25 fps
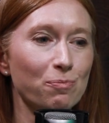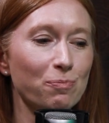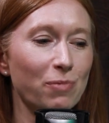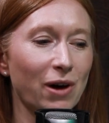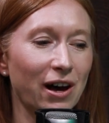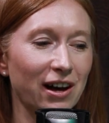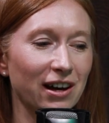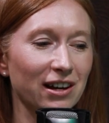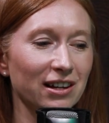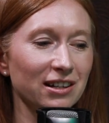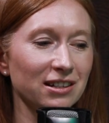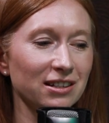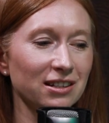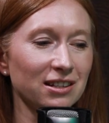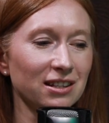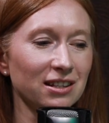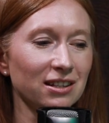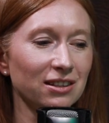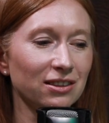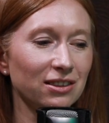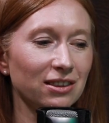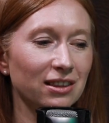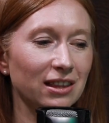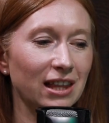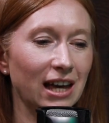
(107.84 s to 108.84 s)
But
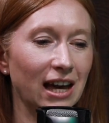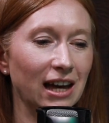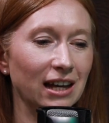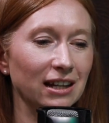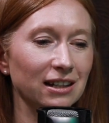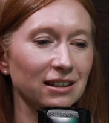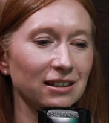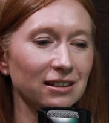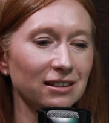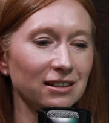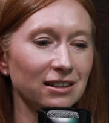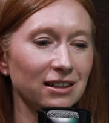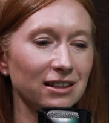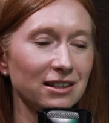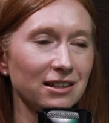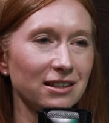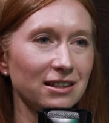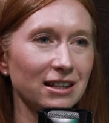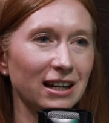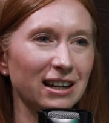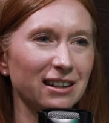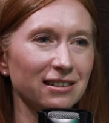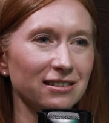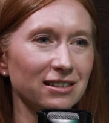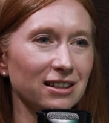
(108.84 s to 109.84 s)
then the
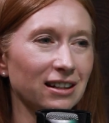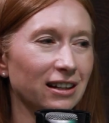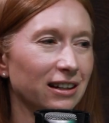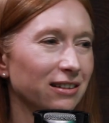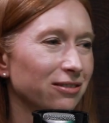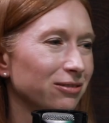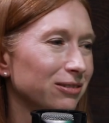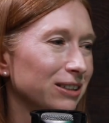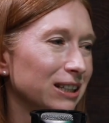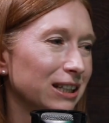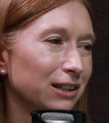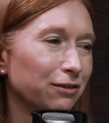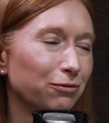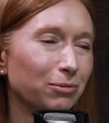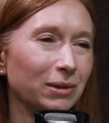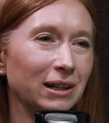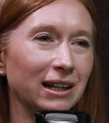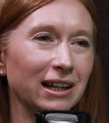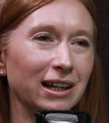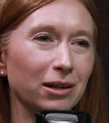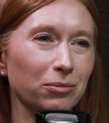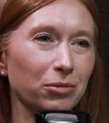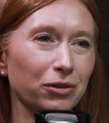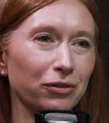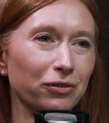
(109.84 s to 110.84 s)
cell's like, well, you've been
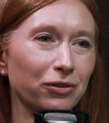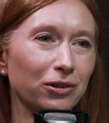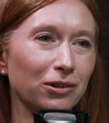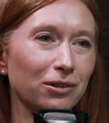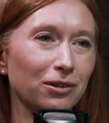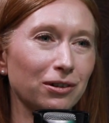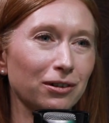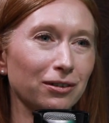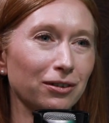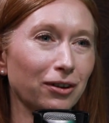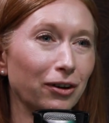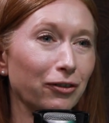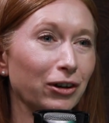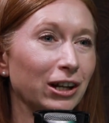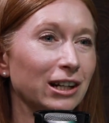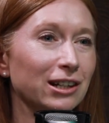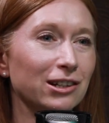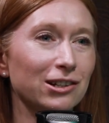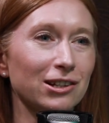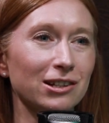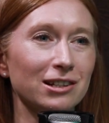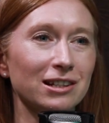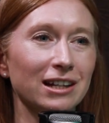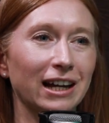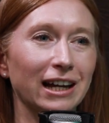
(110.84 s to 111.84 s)
here before, I've only
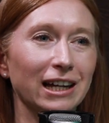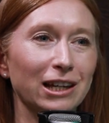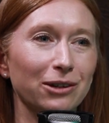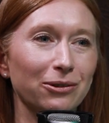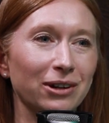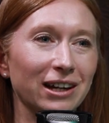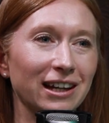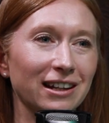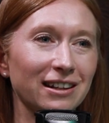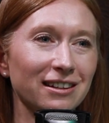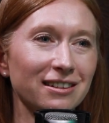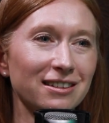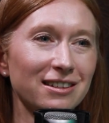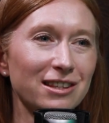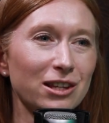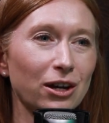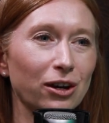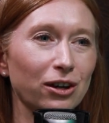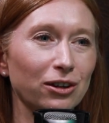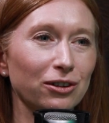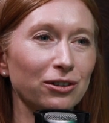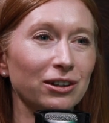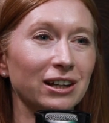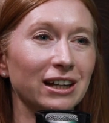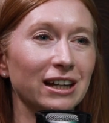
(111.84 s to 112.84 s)
just let you in.
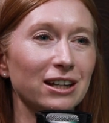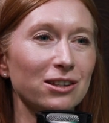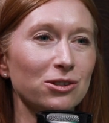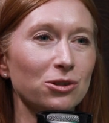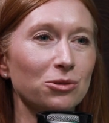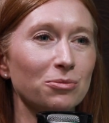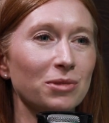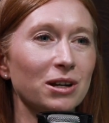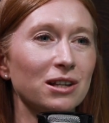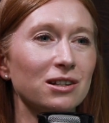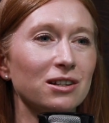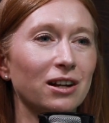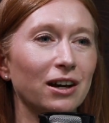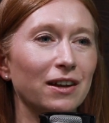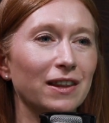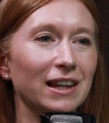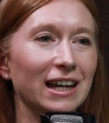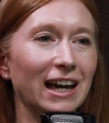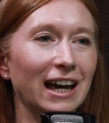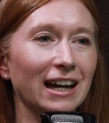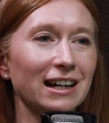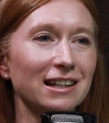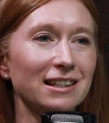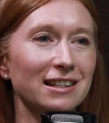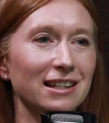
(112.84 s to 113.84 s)
So it's almost like the
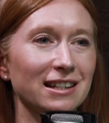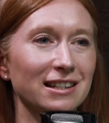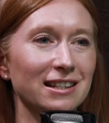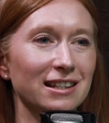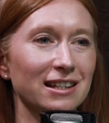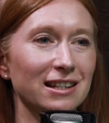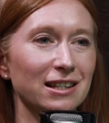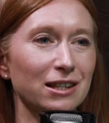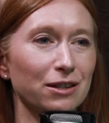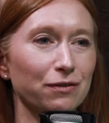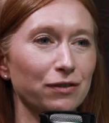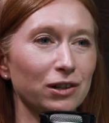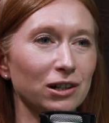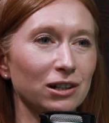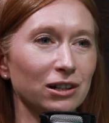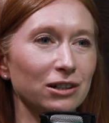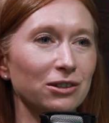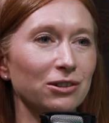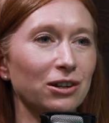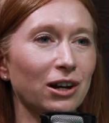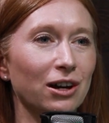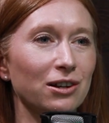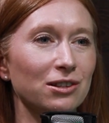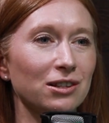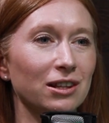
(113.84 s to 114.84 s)
excesses of the
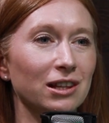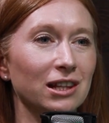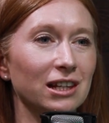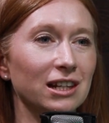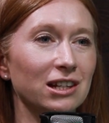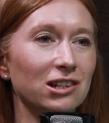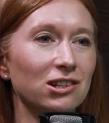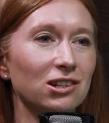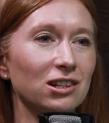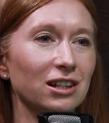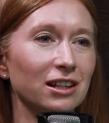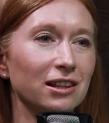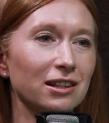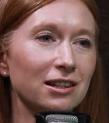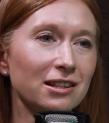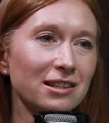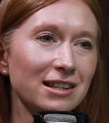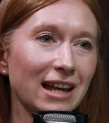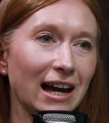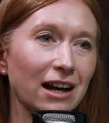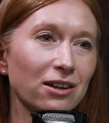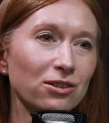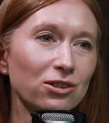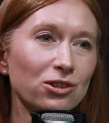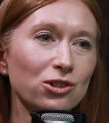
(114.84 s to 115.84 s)
glucose and the insulin, the
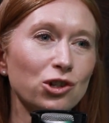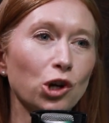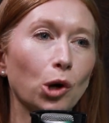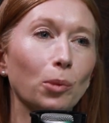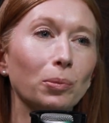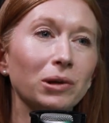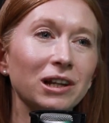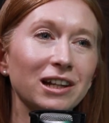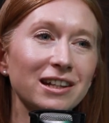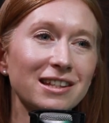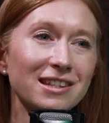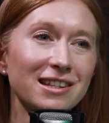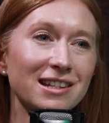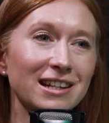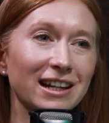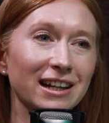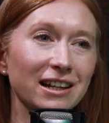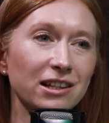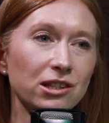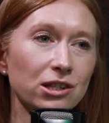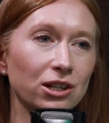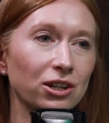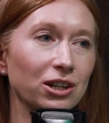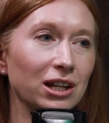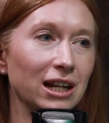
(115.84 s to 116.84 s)
cells stop
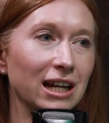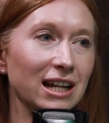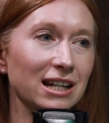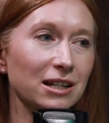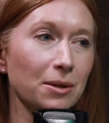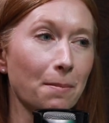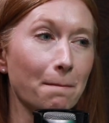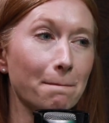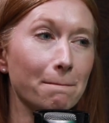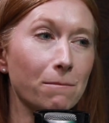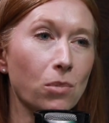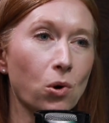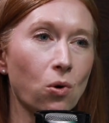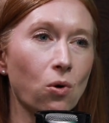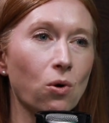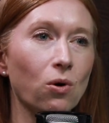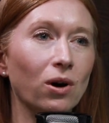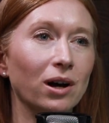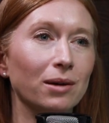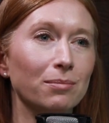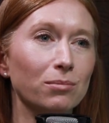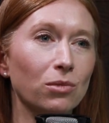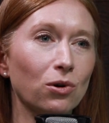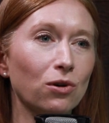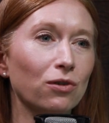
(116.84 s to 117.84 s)
listening. So you need more
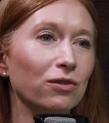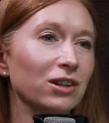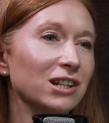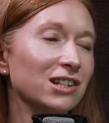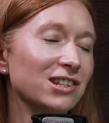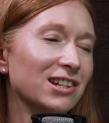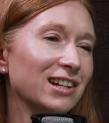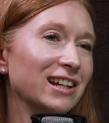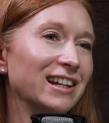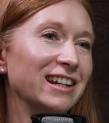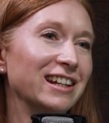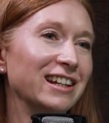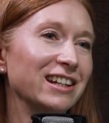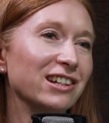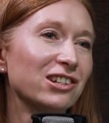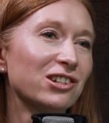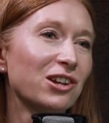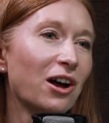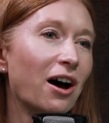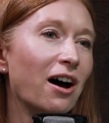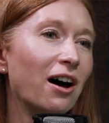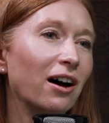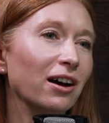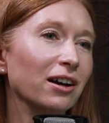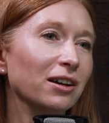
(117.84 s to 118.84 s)
and more insulin each
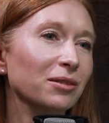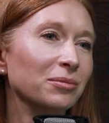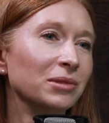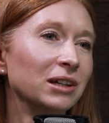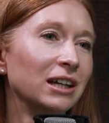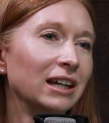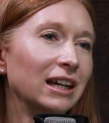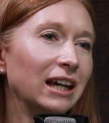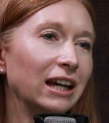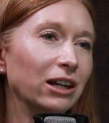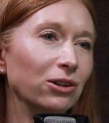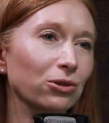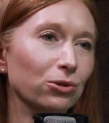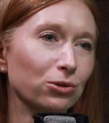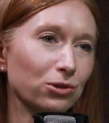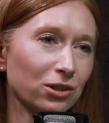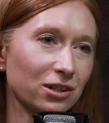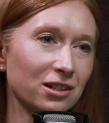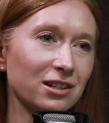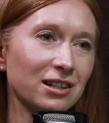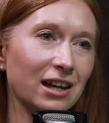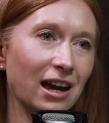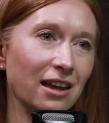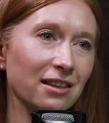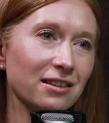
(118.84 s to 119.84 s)
time in order
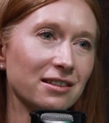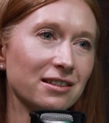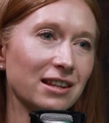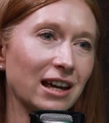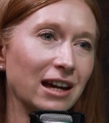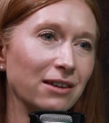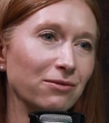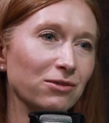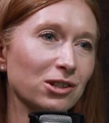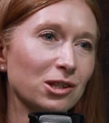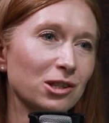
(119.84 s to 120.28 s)
to get the same